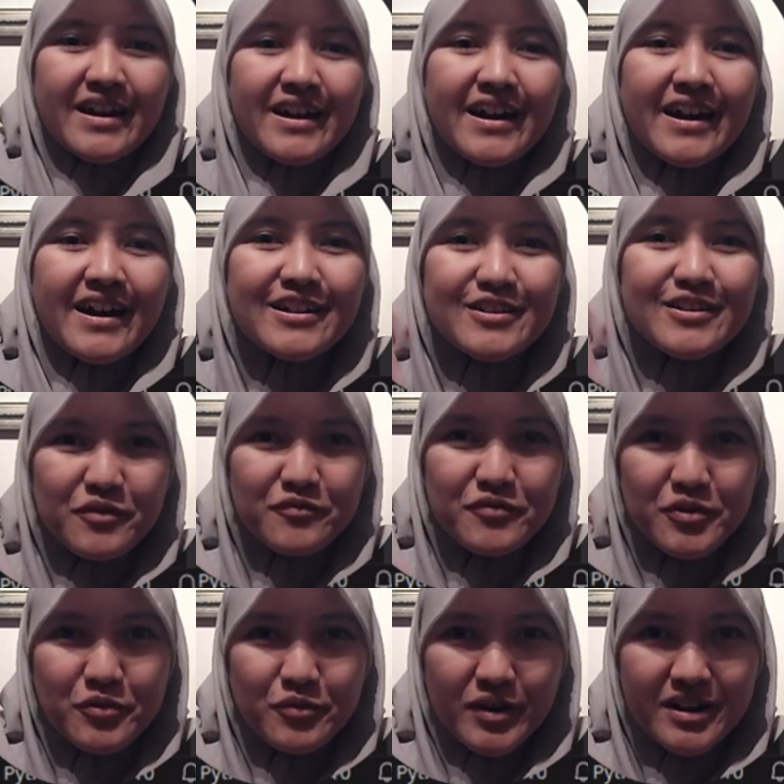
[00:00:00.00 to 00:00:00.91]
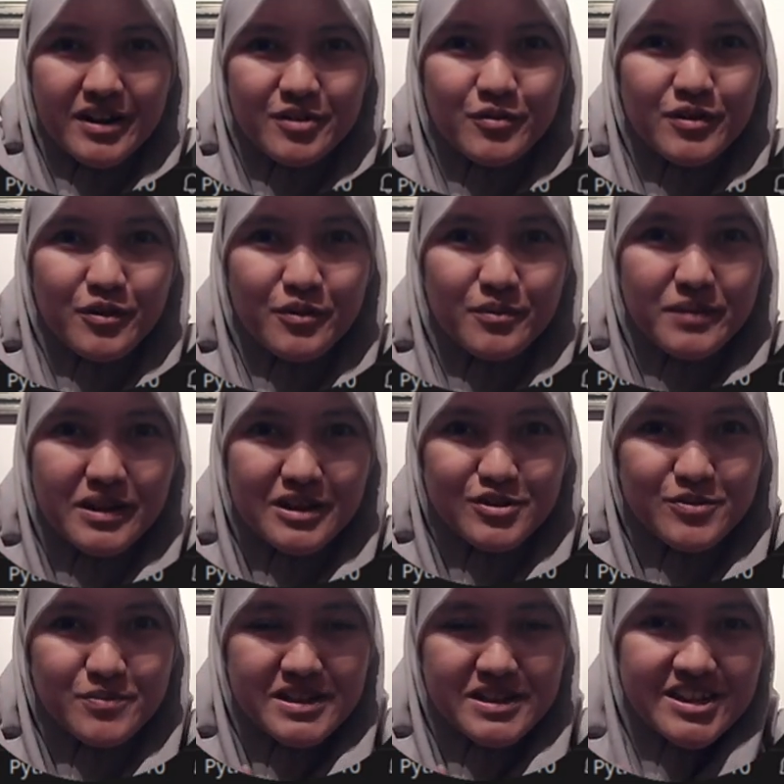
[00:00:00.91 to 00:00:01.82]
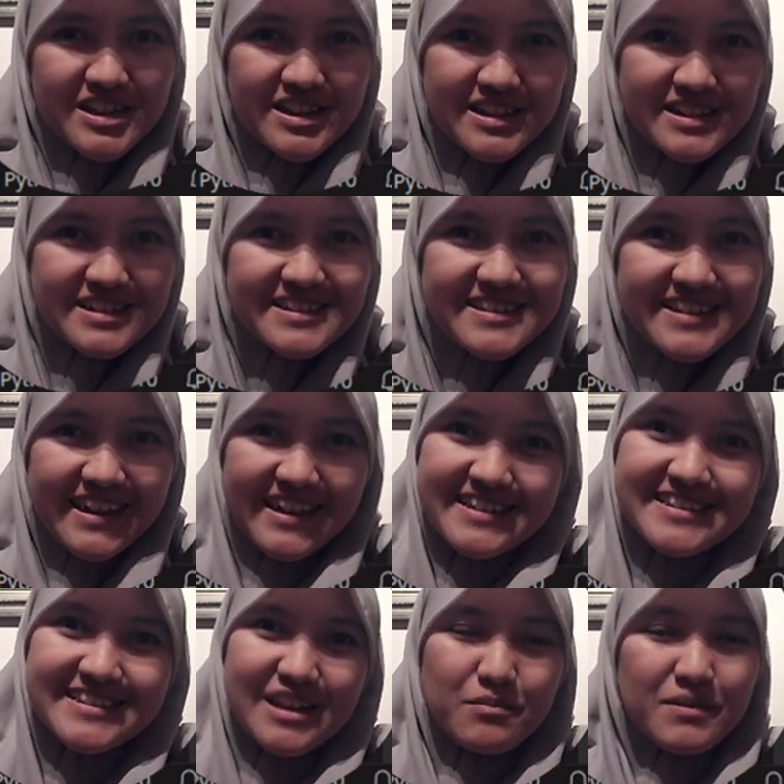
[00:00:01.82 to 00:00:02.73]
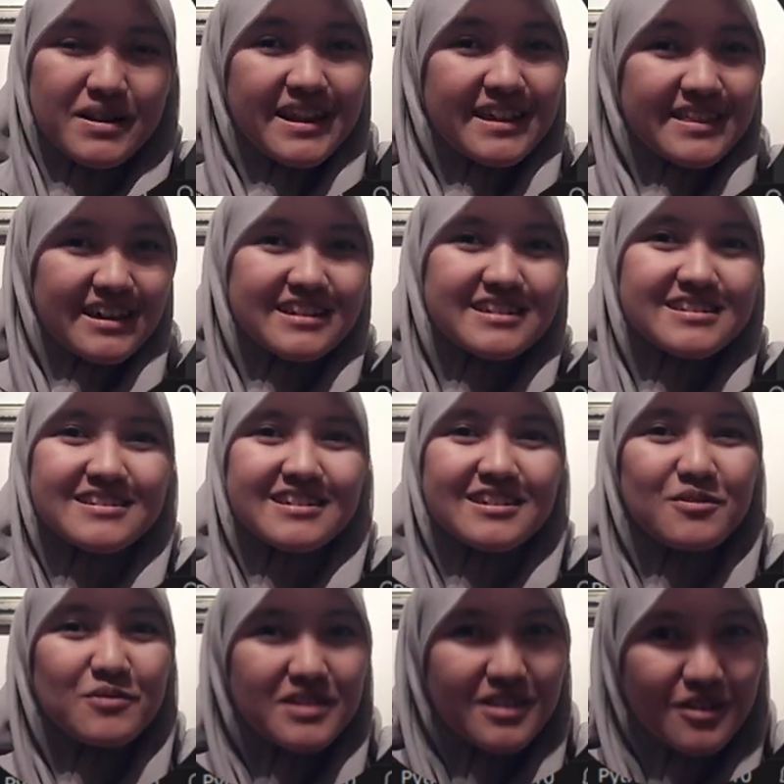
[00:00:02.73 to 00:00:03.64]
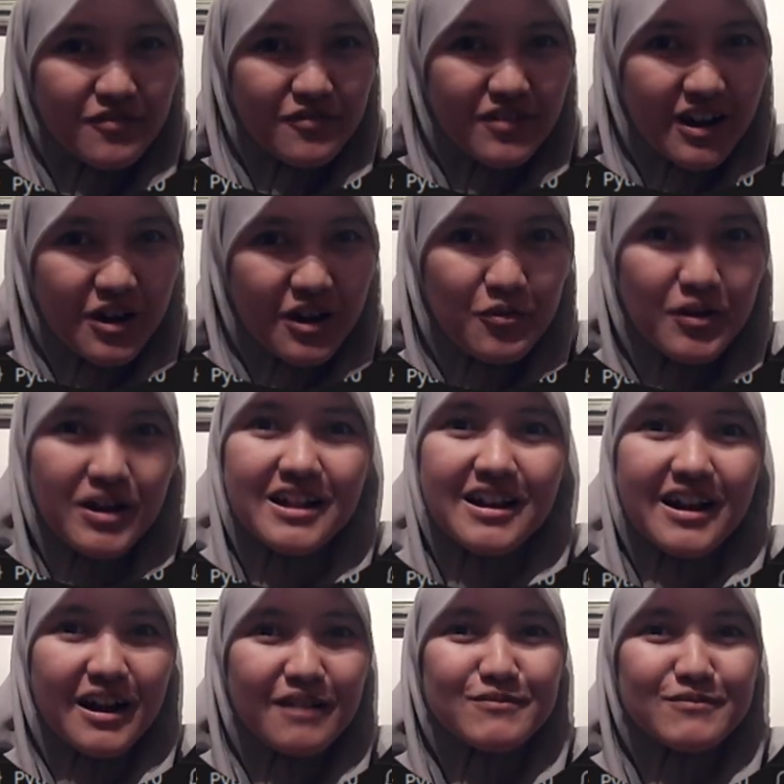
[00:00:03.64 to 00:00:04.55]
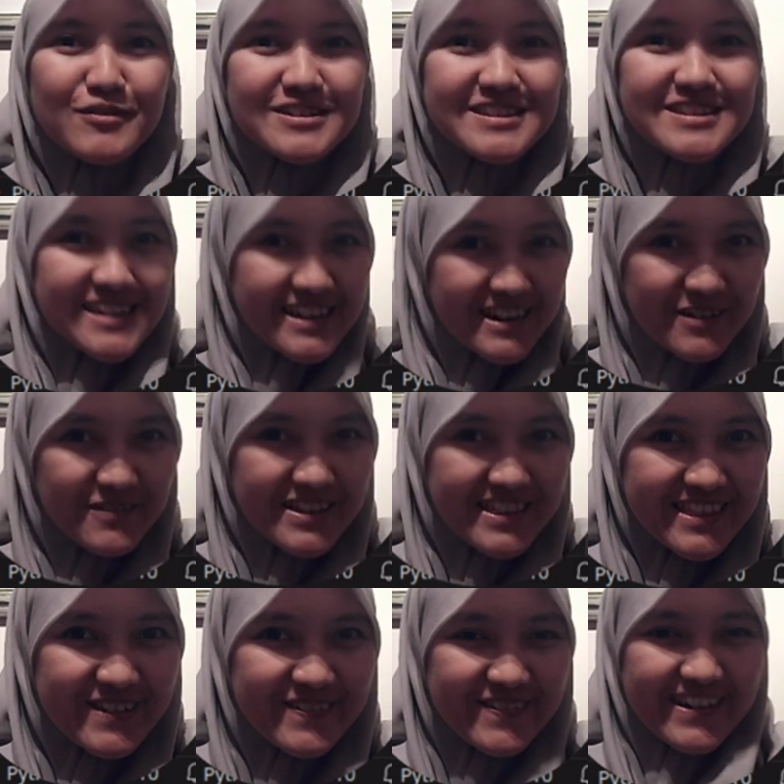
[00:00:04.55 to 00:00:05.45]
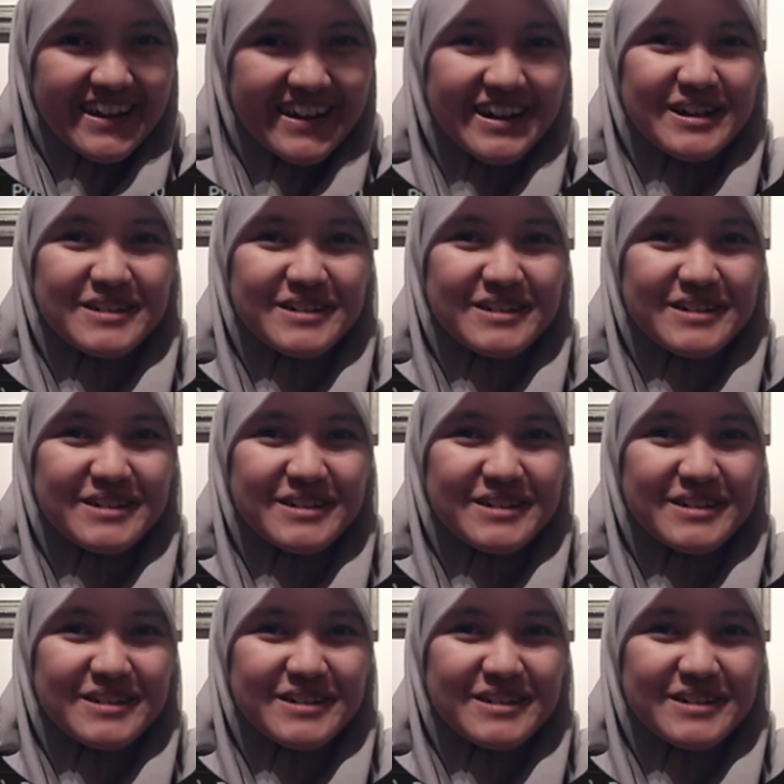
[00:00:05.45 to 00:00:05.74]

Hello everyone, welcome back to my channel and selamat datang di Study with Nova. Welcome to Study with Nova.